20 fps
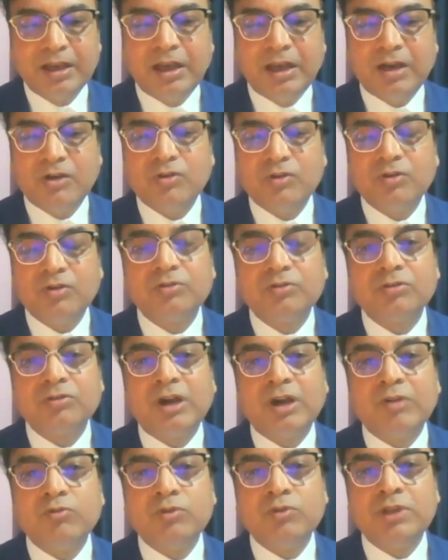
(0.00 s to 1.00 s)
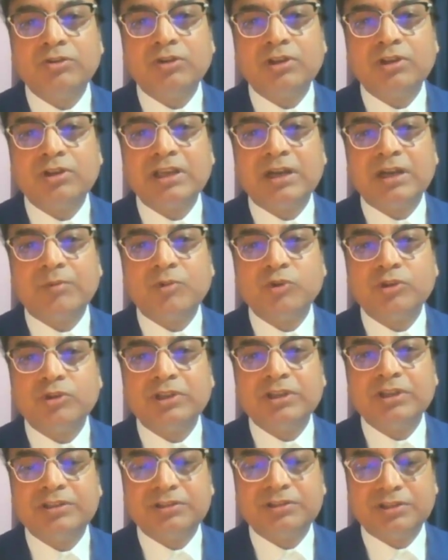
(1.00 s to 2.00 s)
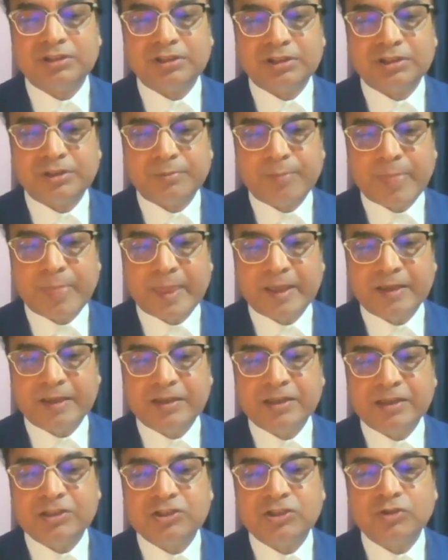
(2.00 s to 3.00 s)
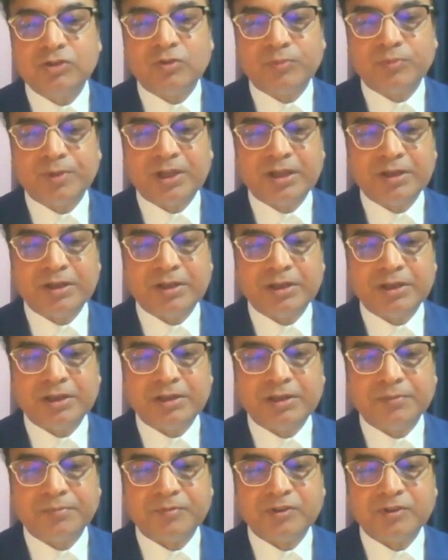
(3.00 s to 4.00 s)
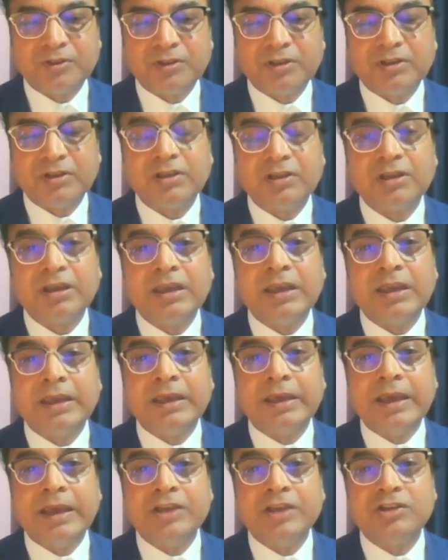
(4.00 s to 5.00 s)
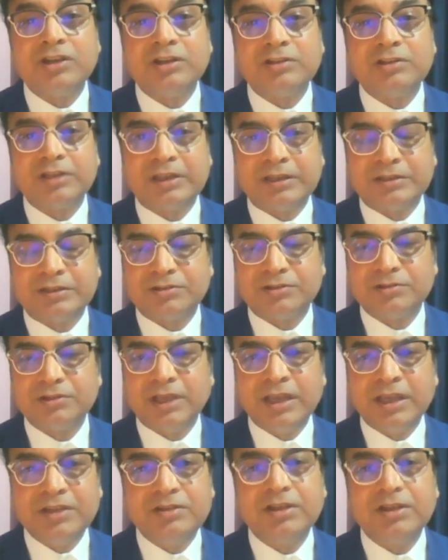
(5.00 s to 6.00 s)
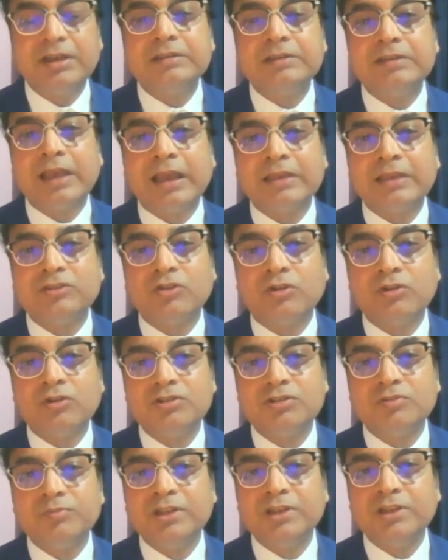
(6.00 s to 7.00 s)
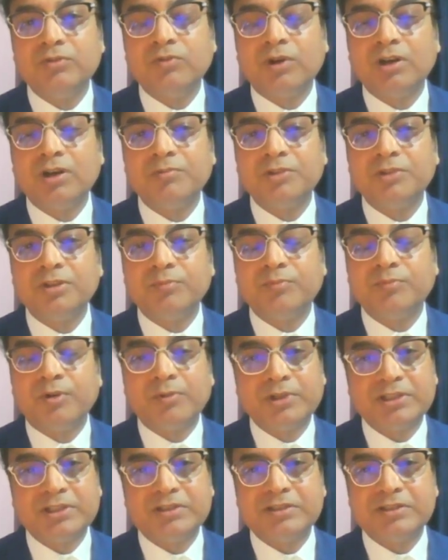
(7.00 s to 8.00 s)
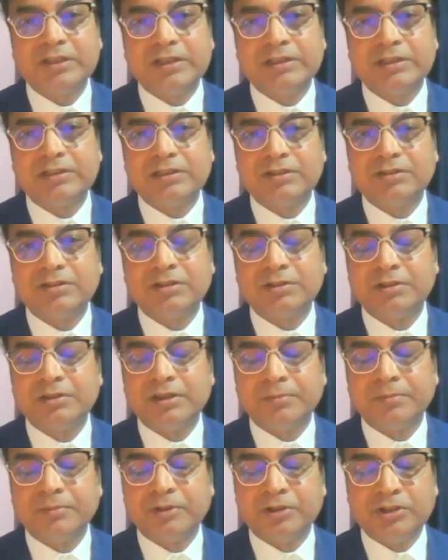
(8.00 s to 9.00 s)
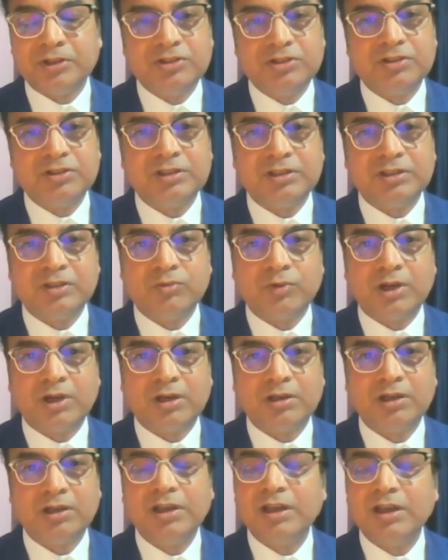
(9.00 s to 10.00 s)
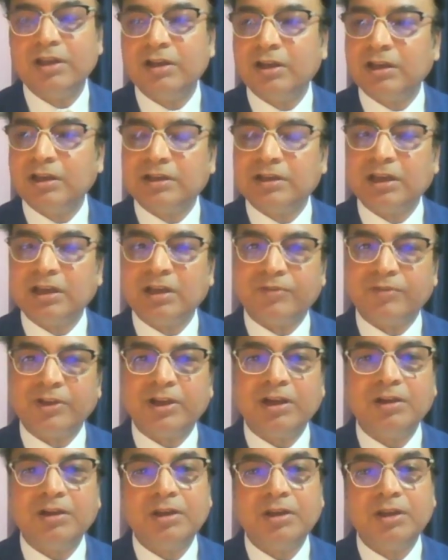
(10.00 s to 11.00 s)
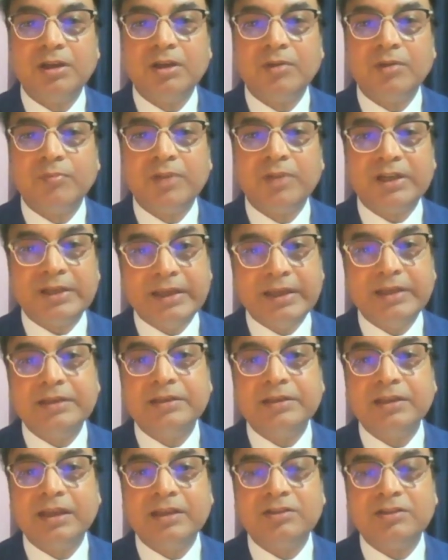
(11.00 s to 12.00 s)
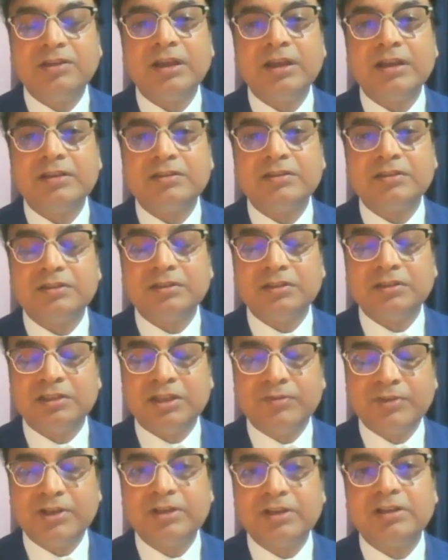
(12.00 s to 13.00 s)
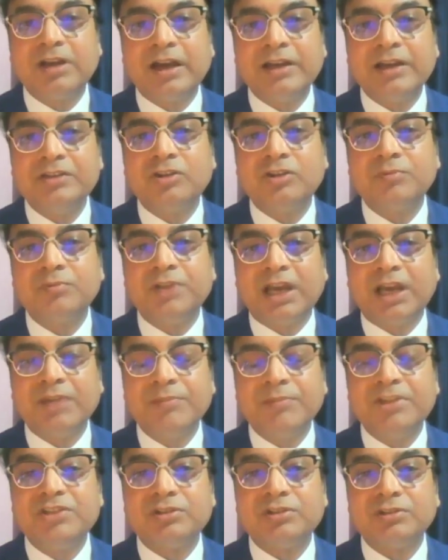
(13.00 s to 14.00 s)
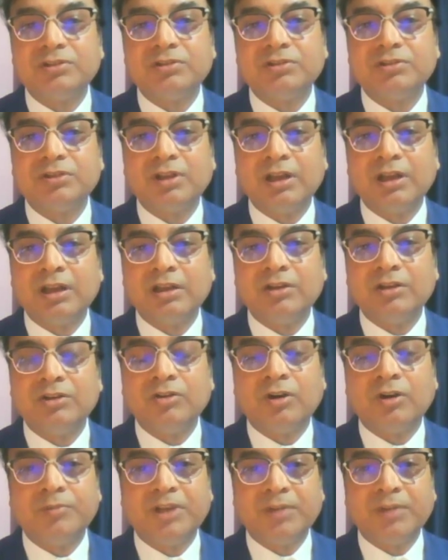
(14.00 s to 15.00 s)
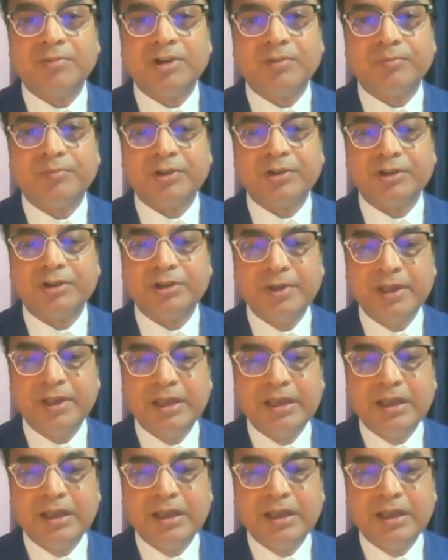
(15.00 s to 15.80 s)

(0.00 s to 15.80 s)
Now, we are talking about East European Asian tigers. Asia has always been one of the poverty-stricken region in the world, like Africa. But again, Asia has different kinds of dimensions and of development.